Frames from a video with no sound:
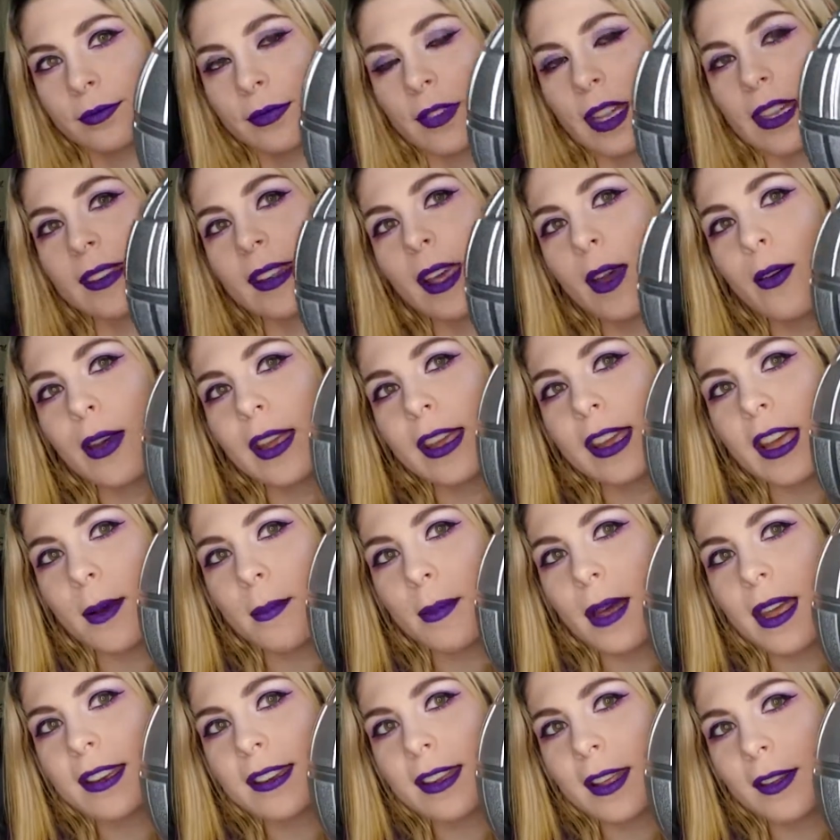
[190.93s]
is how I got
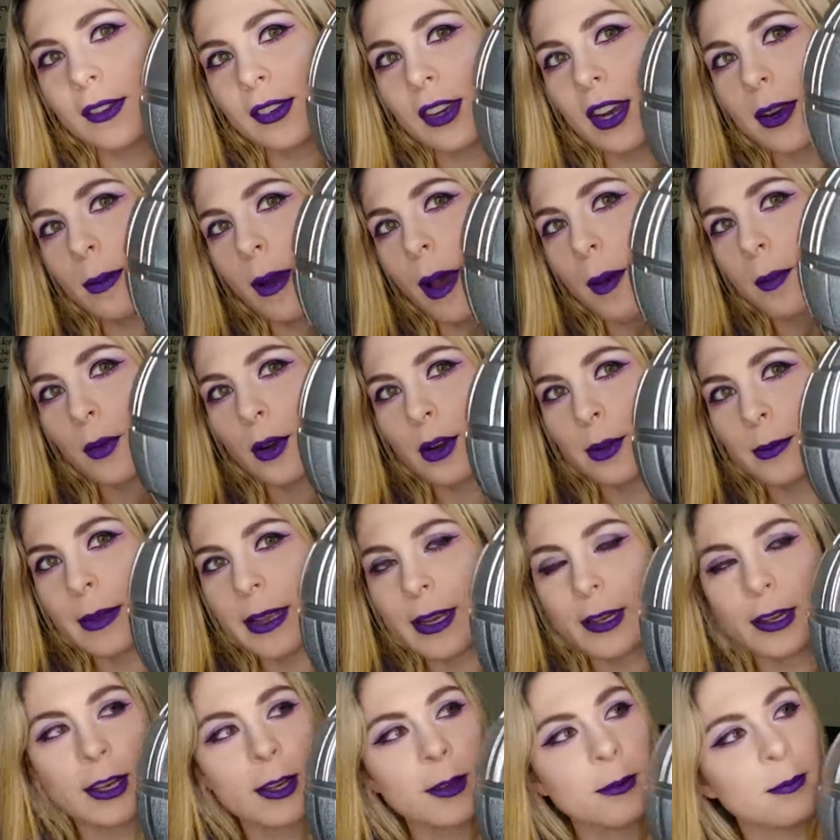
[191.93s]
my Death Star popcorn
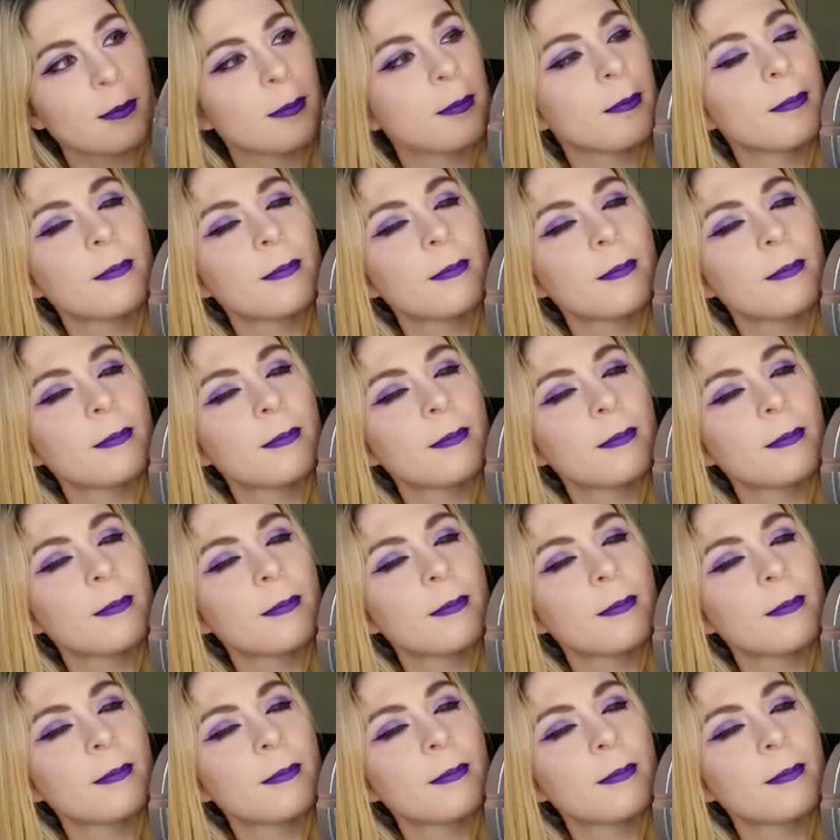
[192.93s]
maker.